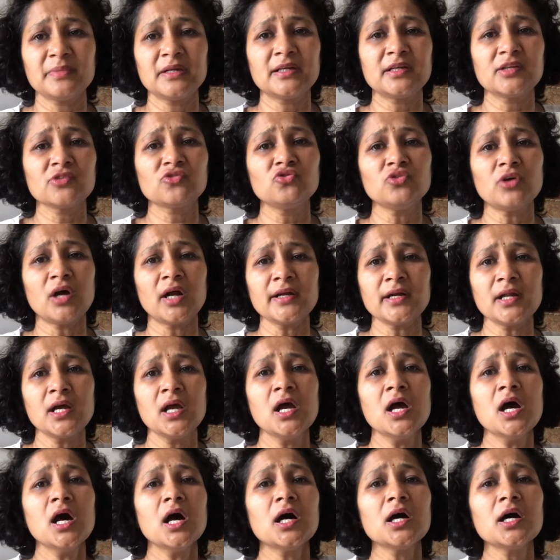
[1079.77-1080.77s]
It is not
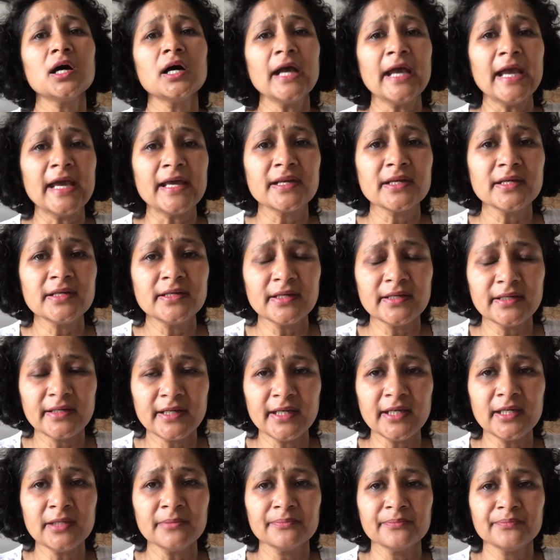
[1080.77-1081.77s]
a
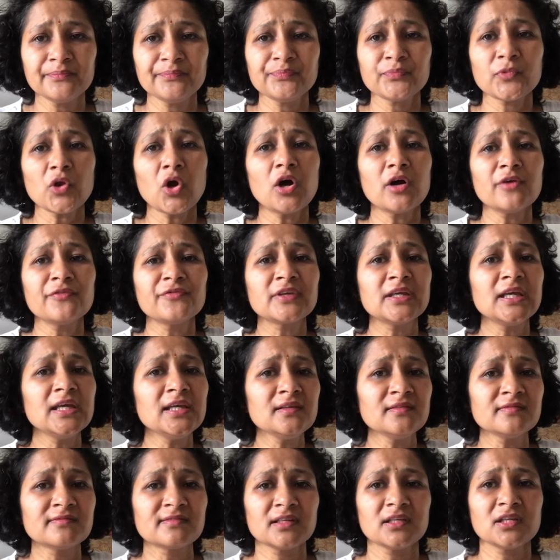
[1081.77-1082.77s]
heredity of
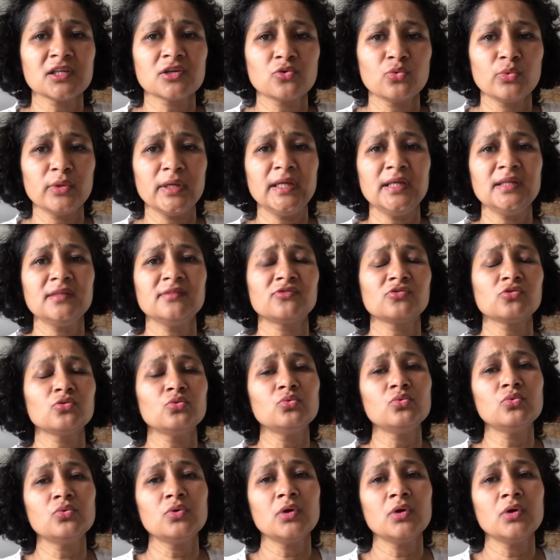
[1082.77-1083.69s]
kings and queens who